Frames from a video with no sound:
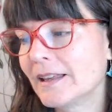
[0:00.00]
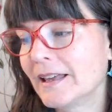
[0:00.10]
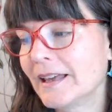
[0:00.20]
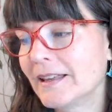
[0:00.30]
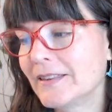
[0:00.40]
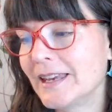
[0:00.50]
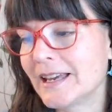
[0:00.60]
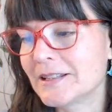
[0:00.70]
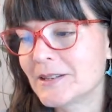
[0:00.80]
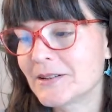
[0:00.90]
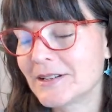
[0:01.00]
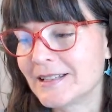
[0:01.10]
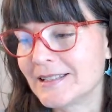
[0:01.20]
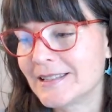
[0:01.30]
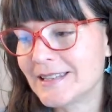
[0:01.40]
And the answer
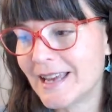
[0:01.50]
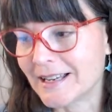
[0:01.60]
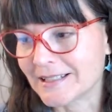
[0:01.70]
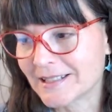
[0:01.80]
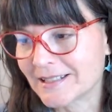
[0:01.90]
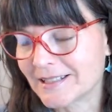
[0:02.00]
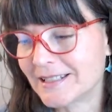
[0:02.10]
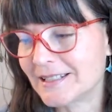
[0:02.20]
is yes.